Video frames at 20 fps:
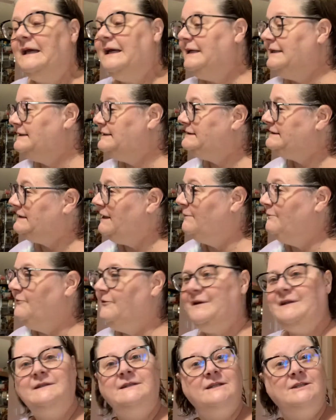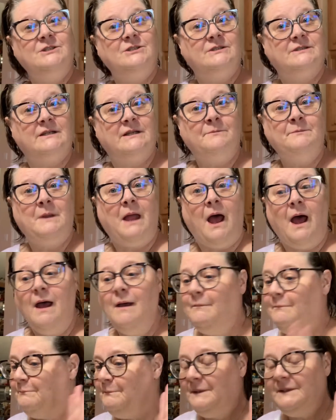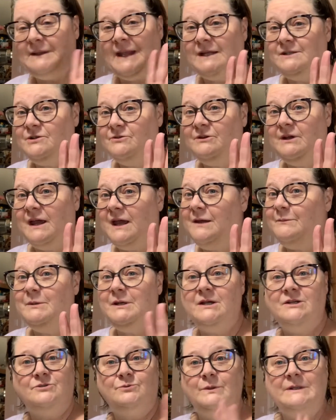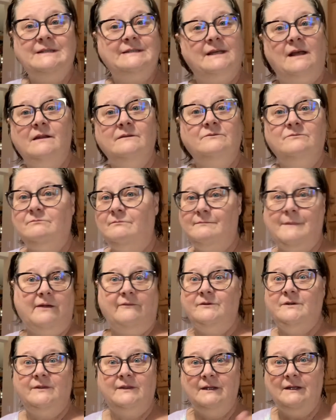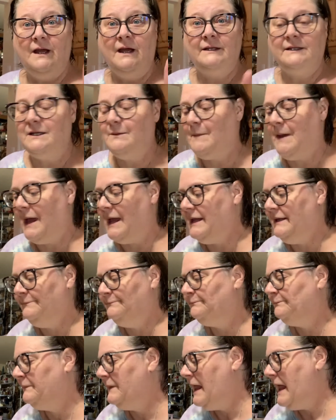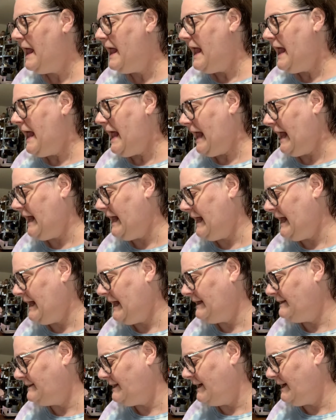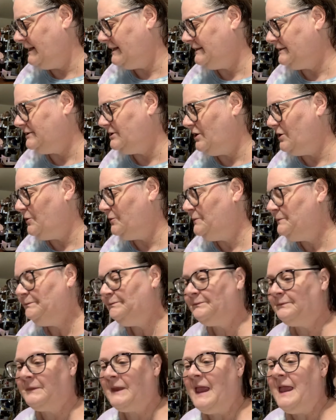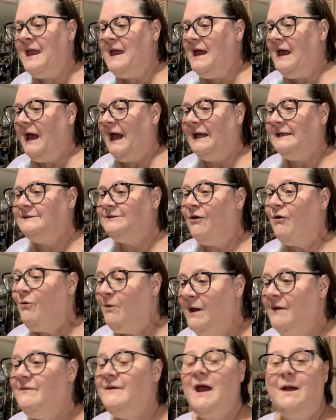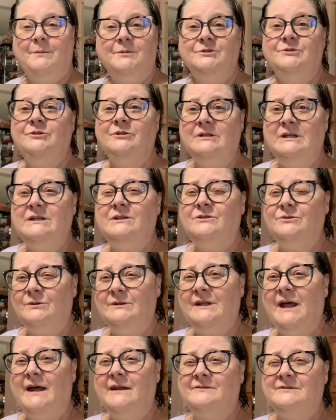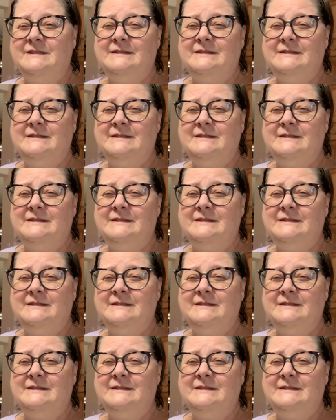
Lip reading: Some vintage, some not, but that's okay because we sell everything on eBay. And so I don't have the opportunity to do a lot of